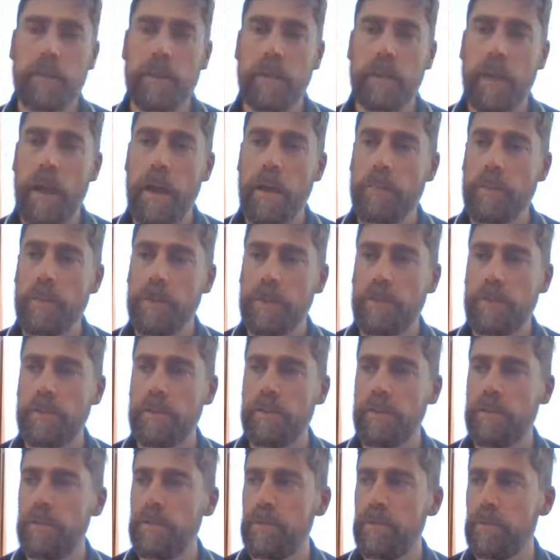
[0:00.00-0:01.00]
the
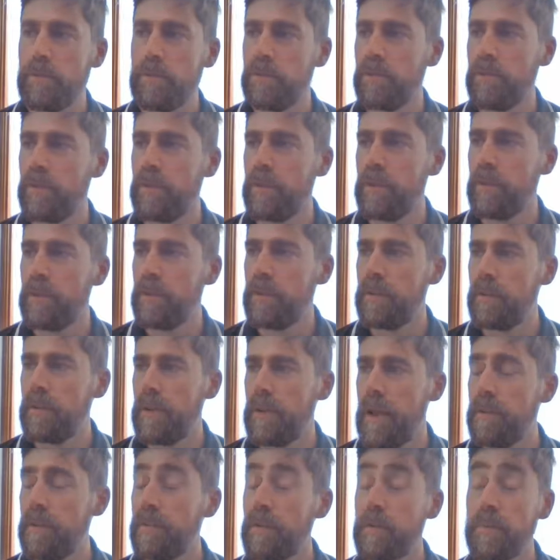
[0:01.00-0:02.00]
cabbage to
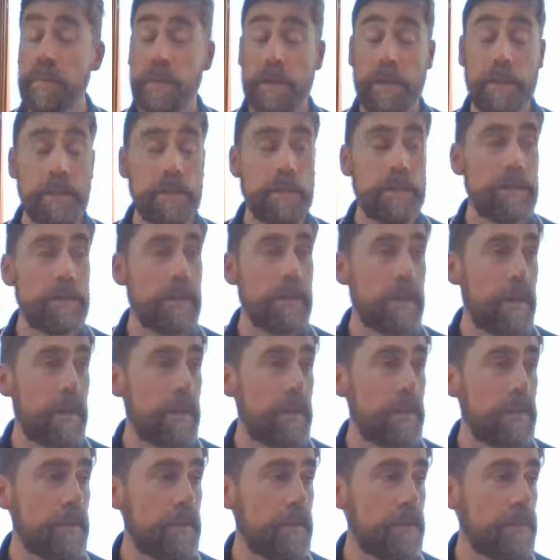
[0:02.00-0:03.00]
have it be an
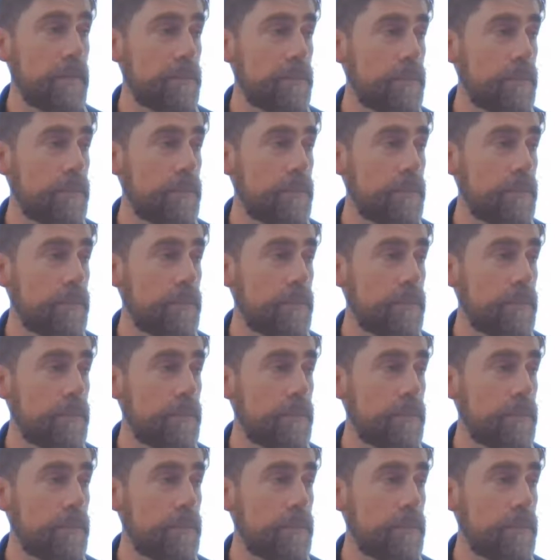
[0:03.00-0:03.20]
indicator?